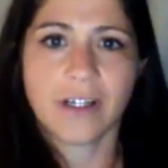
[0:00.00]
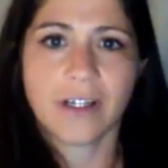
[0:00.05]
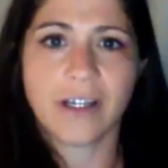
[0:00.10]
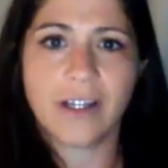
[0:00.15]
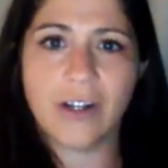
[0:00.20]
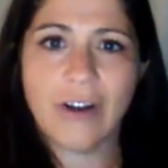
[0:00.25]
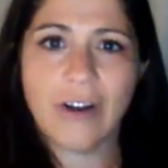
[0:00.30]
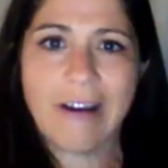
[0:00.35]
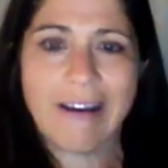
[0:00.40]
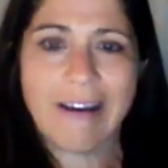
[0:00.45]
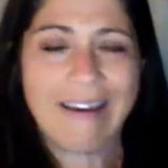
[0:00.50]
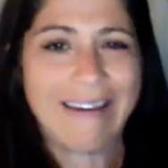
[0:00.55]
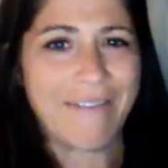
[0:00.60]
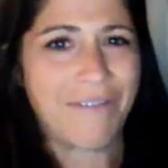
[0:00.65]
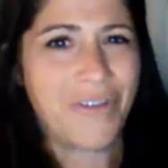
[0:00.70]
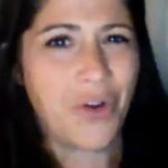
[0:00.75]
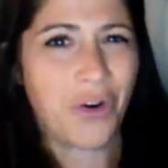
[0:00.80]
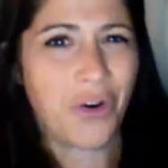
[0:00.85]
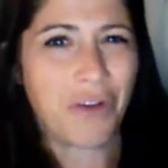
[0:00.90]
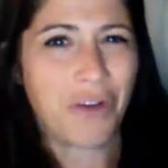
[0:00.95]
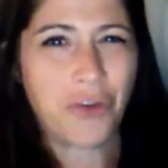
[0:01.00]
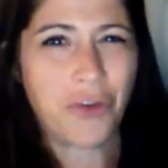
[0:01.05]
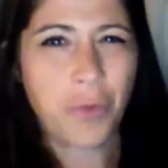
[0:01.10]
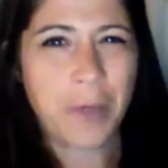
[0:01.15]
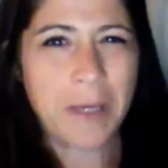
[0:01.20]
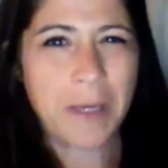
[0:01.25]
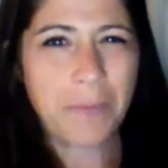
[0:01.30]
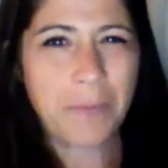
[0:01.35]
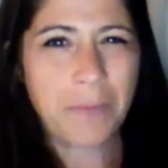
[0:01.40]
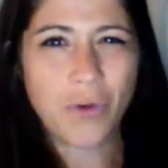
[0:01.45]
I've known a few
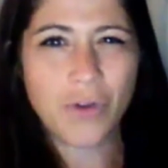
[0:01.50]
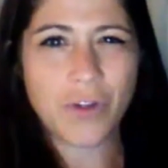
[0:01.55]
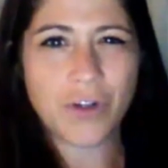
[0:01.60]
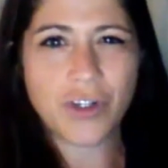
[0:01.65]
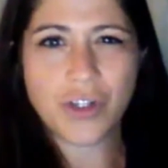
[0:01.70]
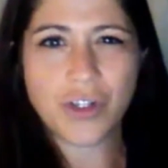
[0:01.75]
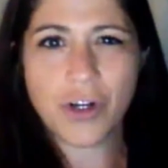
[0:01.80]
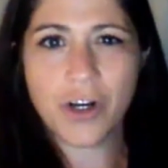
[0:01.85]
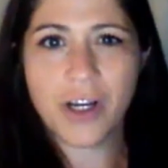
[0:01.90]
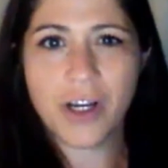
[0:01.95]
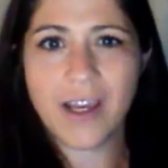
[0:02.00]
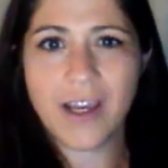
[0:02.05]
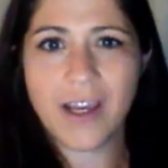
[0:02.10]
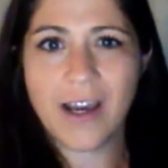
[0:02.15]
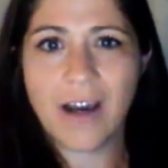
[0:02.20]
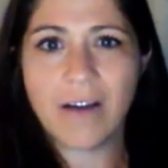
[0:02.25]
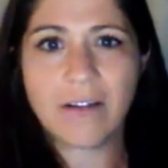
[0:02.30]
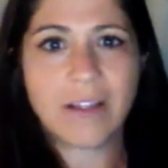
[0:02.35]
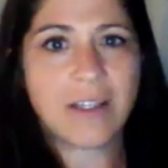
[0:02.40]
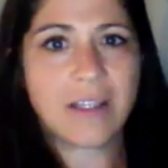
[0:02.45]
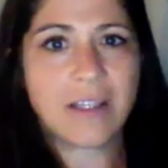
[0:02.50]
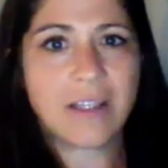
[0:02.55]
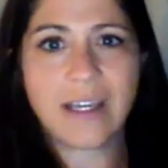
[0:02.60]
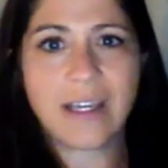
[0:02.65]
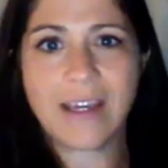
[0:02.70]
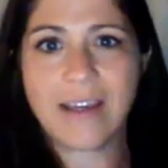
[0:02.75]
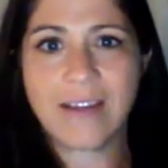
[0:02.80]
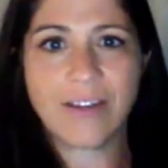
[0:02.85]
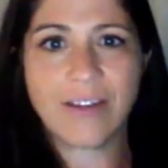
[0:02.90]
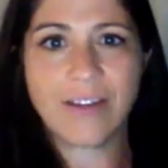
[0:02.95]
people, they're starting out and
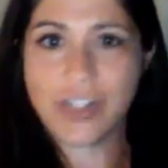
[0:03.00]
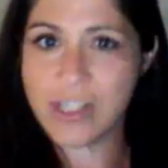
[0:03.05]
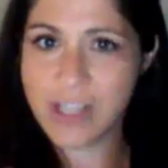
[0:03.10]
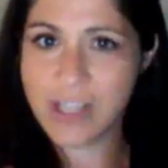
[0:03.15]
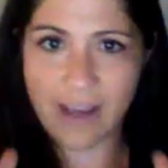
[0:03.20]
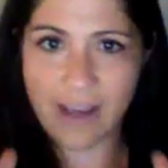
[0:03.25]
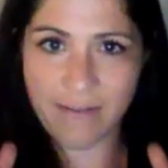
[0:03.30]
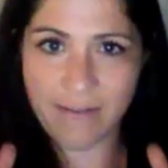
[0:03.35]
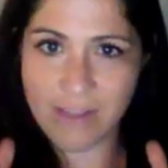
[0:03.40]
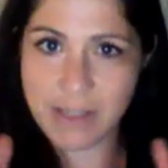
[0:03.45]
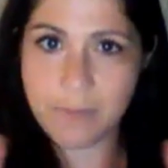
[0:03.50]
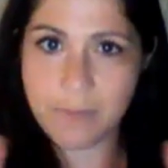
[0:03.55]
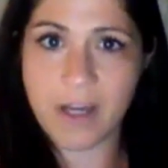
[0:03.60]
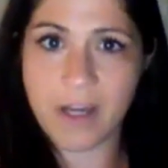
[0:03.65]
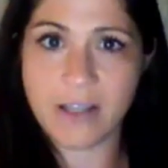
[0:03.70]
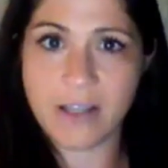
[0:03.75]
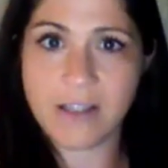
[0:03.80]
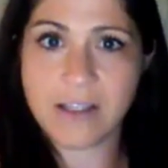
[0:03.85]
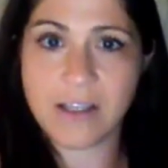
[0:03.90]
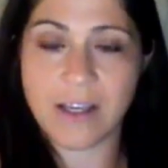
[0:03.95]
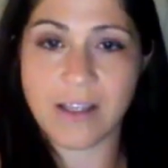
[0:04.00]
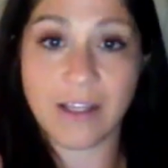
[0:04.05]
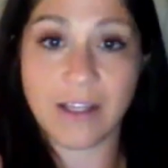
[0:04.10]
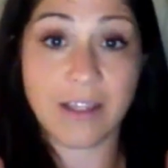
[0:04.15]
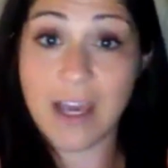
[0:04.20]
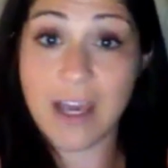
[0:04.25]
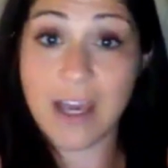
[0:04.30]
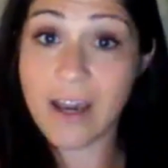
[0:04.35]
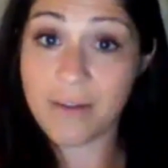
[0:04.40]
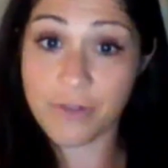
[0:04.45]
they just have this mindset that
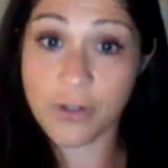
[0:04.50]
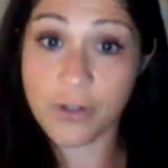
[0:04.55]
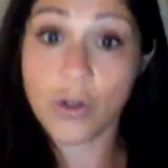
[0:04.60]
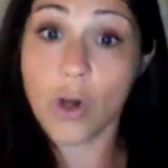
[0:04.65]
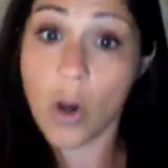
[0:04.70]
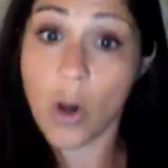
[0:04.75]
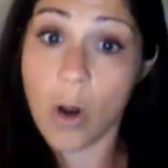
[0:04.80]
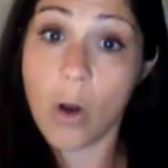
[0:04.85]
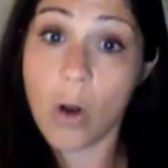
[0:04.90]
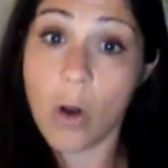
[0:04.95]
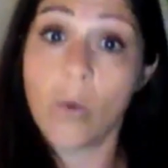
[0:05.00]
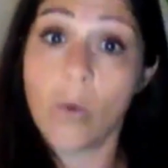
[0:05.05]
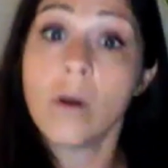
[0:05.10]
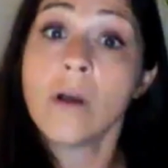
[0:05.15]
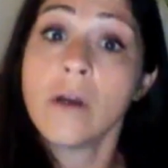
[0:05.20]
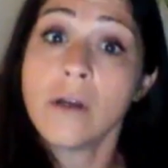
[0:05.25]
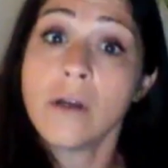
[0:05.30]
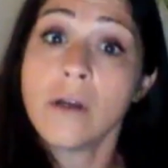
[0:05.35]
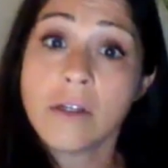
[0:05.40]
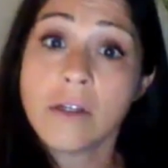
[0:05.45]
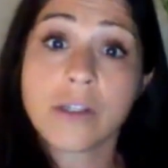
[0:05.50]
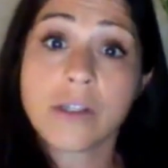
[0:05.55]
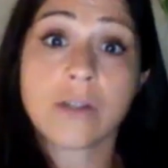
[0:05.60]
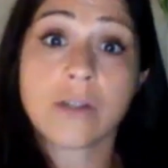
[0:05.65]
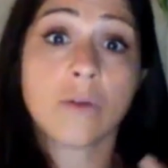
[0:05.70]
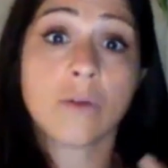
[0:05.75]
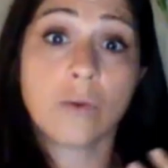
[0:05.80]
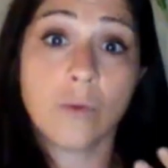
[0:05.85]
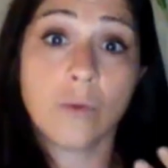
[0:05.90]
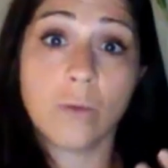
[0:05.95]
they have to go
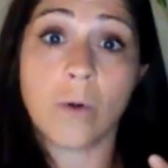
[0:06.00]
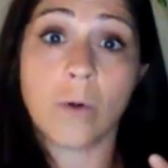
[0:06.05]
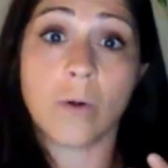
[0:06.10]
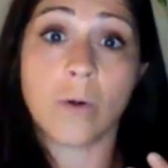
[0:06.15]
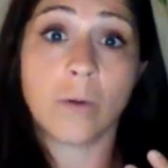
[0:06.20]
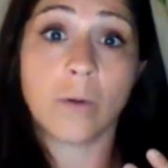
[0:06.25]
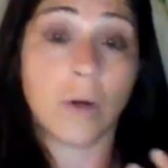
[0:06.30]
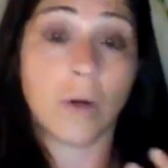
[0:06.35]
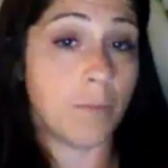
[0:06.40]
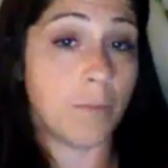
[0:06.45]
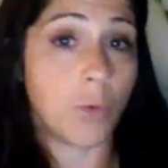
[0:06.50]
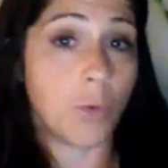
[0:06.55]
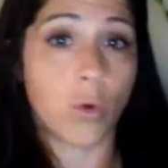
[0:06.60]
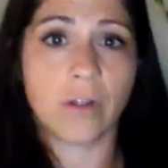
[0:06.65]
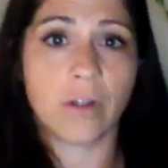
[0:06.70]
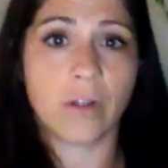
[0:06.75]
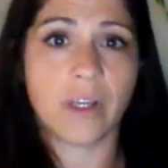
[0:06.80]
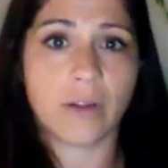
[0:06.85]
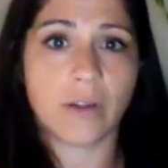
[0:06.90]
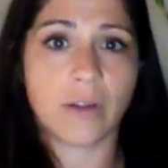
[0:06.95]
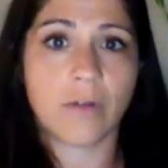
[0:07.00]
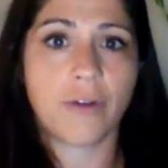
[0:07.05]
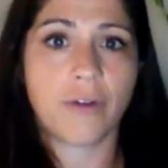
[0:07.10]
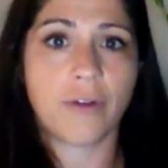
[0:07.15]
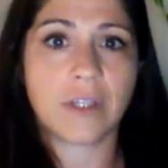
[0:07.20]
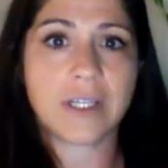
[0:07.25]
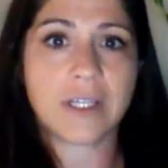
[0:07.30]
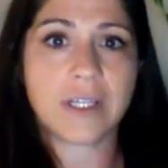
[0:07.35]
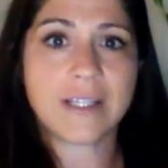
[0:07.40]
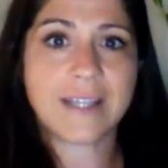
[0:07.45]
to a more landlord
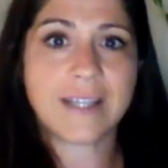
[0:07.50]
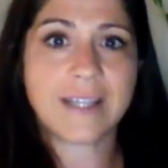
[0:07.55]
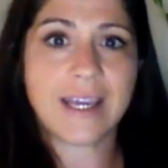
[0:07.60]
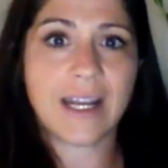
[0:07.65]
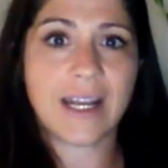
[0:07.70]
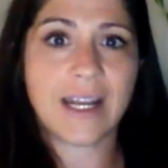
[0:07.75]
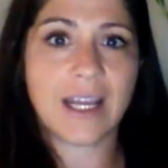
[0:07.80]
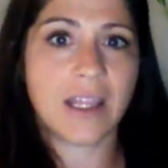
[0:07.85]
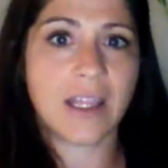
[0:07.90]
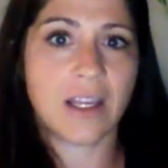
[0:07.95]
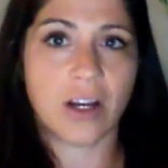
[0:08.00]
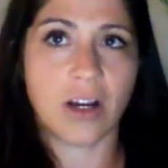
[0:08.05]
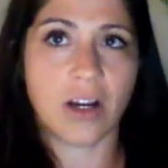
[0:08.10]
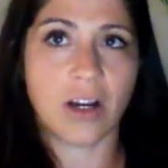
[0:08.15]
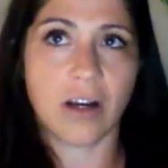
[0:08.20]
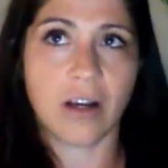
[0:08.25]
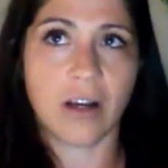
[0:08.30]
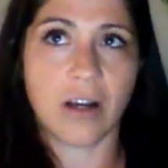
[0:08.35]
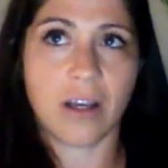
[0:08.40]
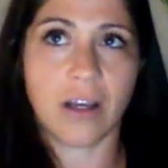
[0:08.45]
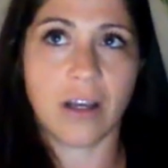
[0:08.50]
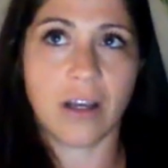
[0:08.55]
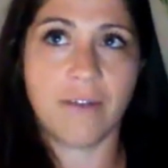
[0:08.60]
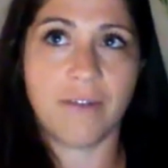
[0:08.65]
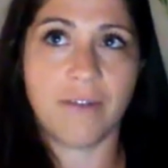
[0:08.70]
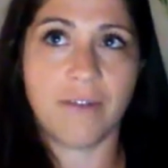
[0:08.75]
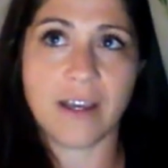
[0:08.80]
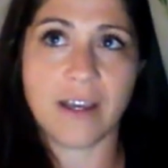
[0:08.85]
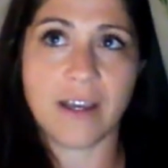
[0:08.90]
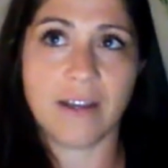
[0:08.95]
friendly state, and they're
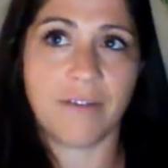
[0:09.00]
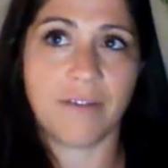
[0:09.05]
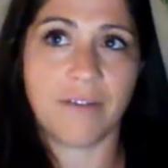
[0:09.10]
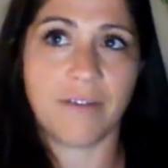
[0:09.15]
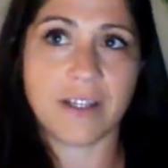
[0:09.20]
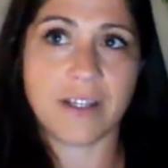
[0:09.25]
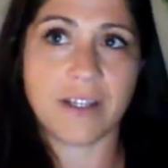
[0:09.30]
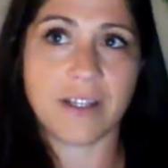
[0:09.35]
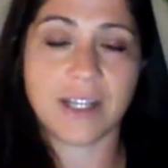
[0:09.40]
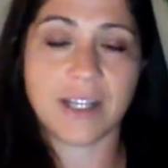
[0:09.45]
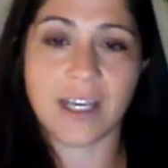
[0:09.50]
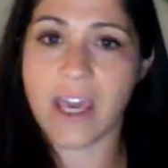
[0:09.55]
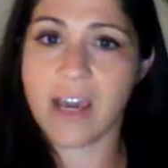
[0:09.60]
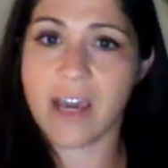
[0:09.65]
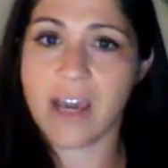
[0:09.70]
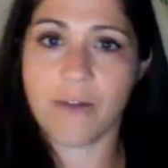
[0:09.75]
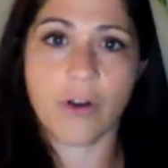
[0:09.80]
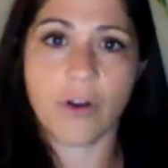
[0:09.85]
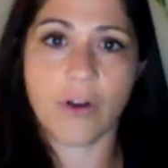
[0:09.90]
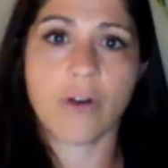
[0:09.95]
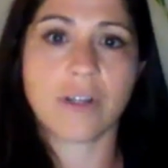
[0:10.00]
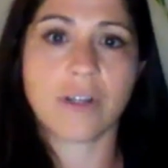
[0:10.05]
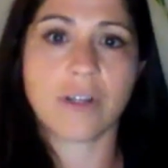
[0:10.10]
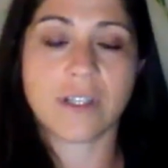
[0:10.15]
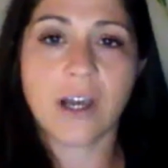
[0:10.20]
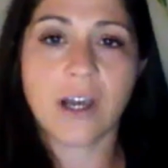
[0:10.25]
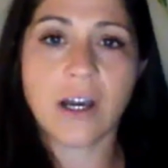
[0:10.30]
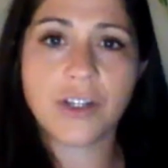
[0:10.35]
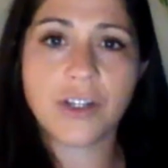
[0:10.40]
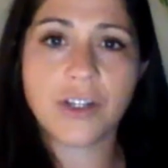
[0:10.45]
investing halfway across
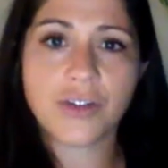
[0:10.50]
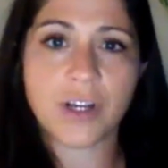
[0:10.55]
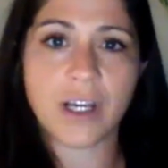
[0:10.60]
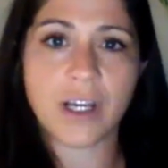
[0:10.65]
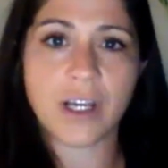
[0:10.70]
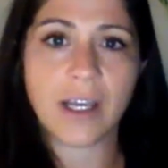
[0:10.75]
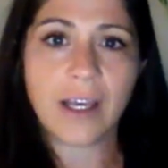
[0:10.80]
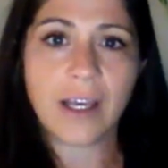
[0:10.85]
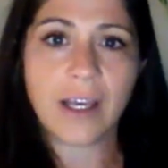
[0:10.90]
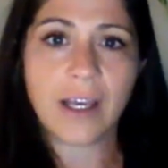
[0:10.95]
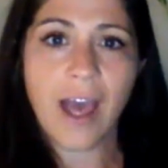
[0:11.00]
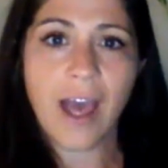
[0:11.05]
the country.